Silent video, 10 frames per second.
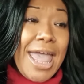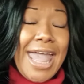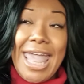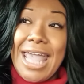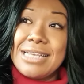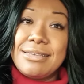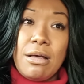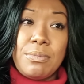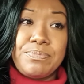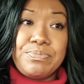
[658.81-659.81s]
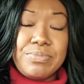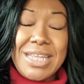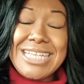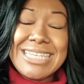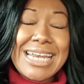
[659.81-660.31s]
And um,
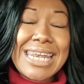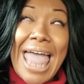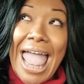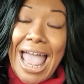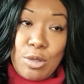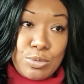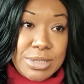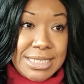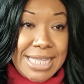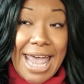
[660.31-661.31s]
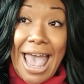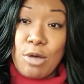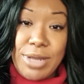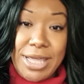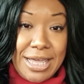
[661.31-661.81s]
these clowns that are
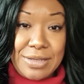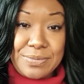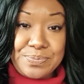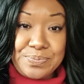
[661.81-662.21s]
out here